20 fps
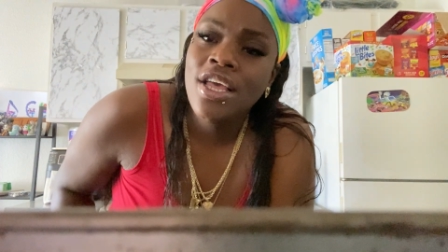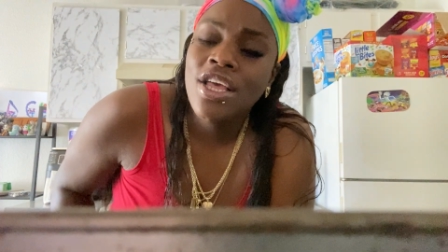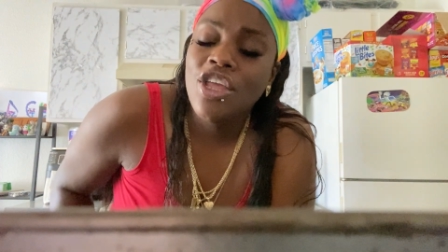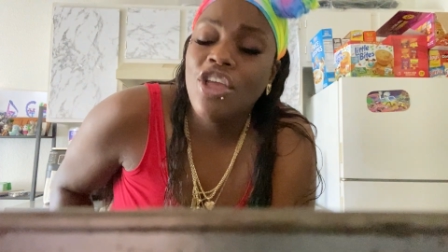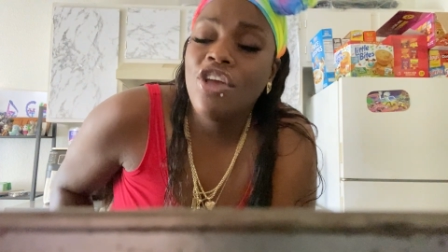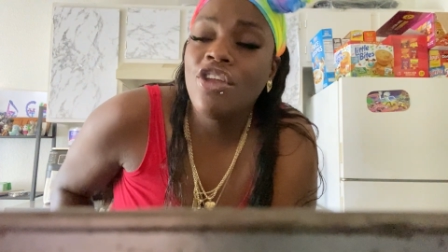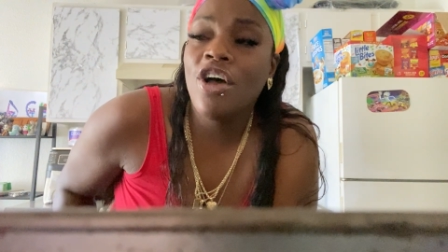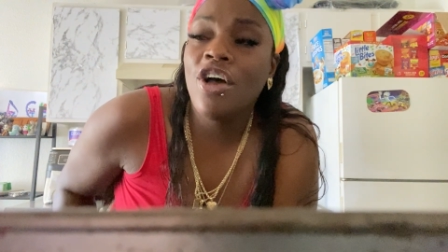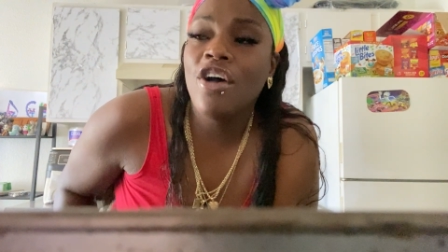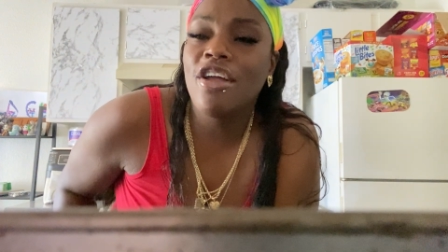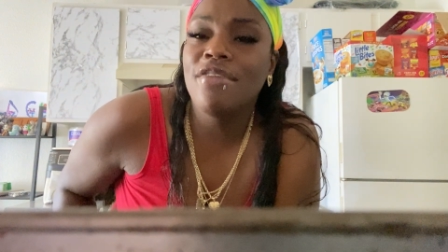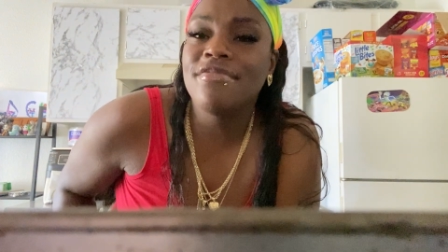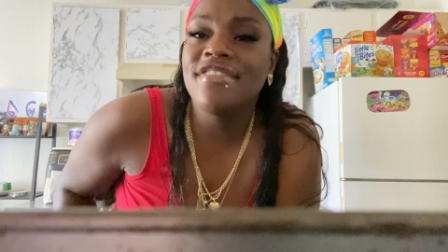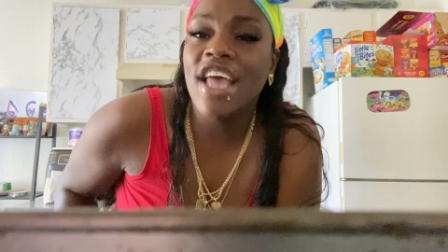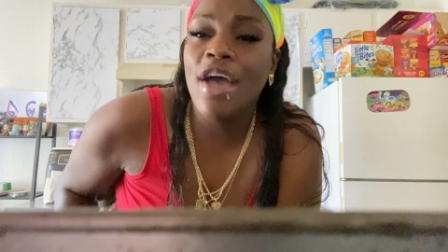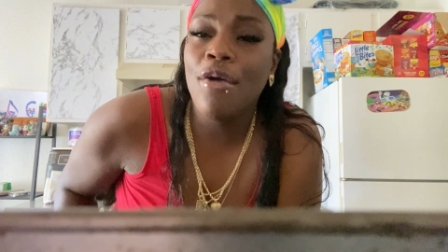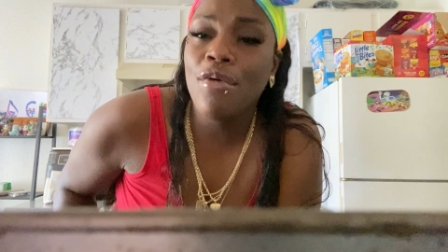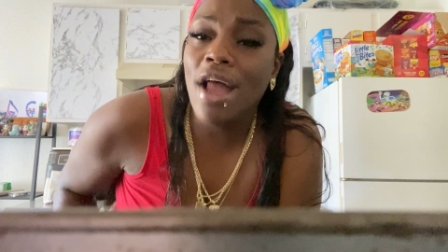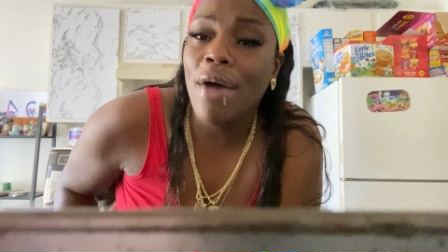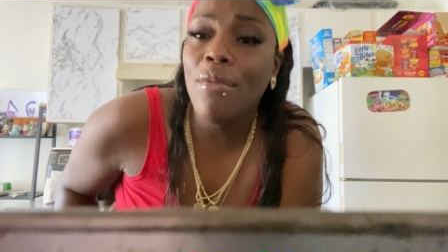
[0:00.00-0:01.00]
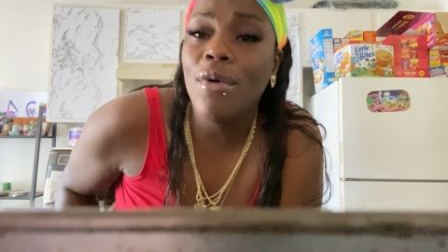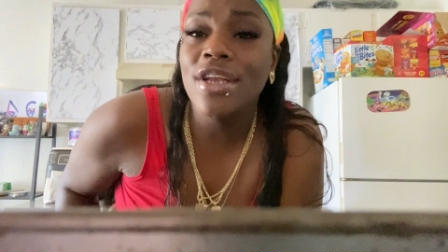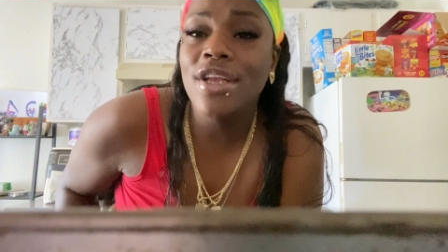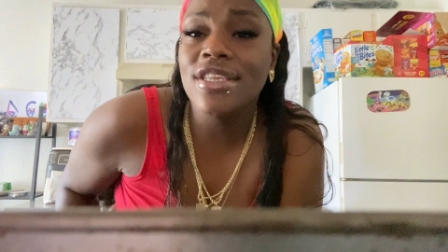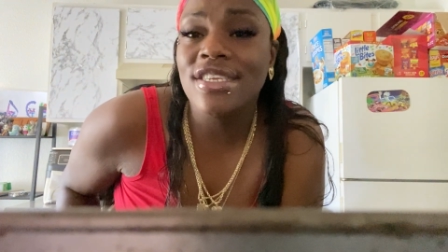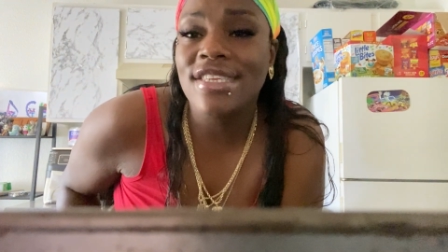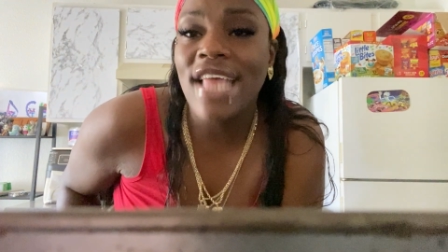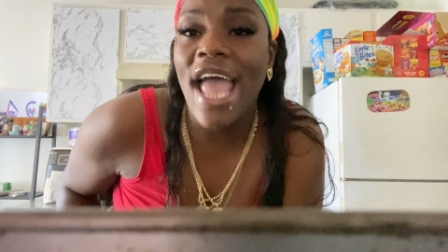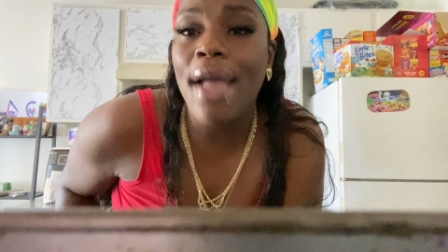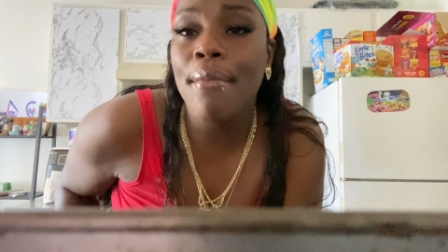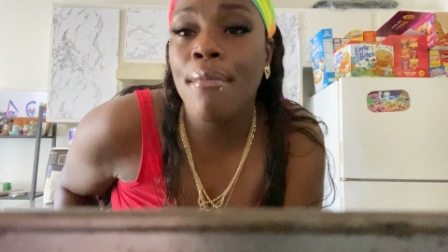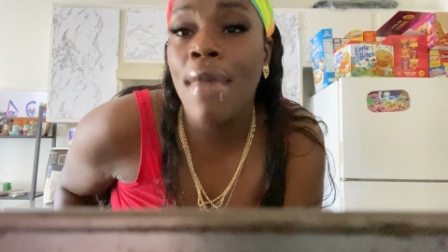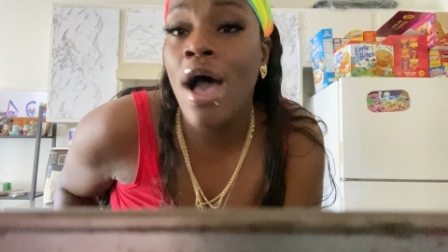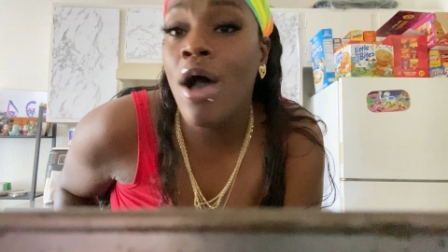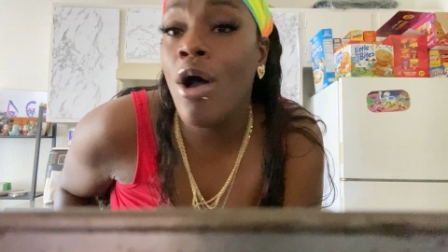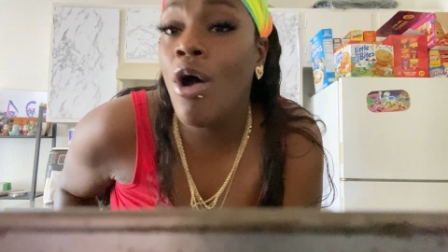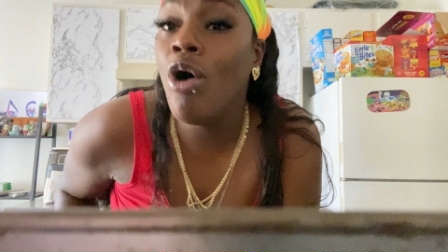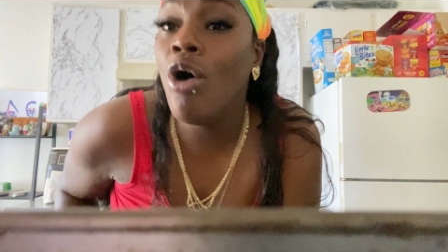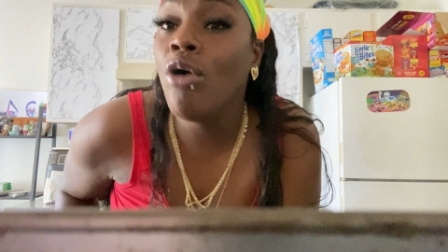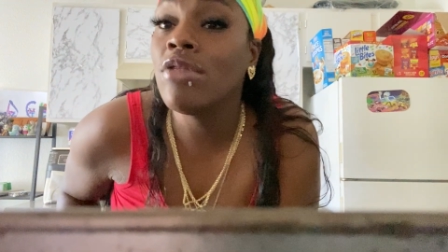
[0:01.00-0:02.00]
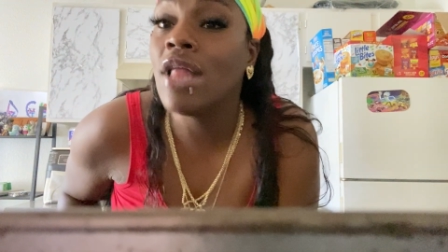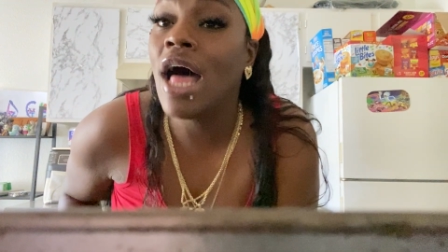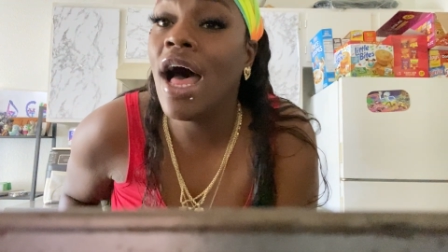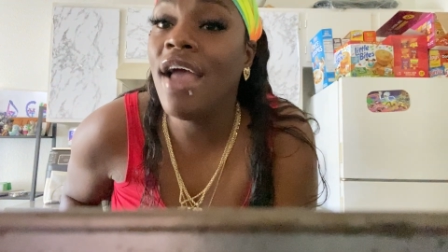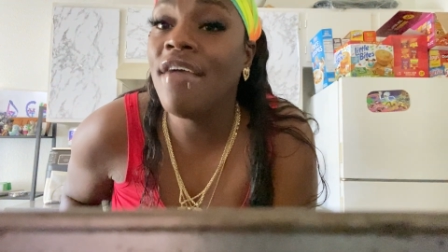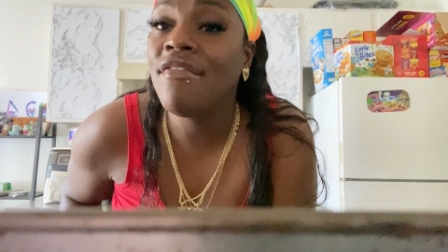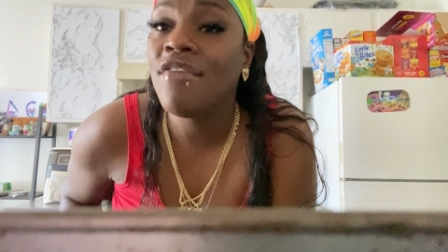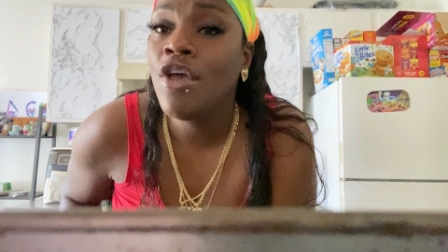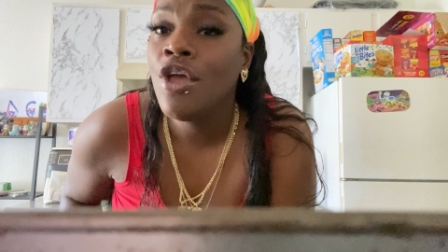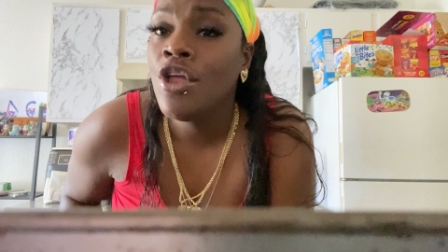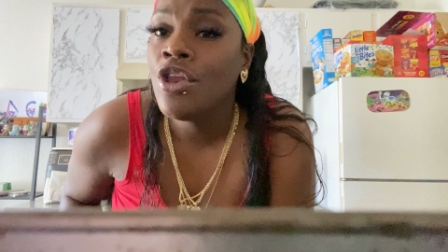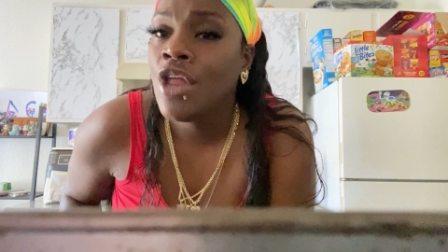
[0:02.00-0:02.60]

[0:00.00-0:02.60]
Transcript: You know what I'm saying? When I wanted to take my own life,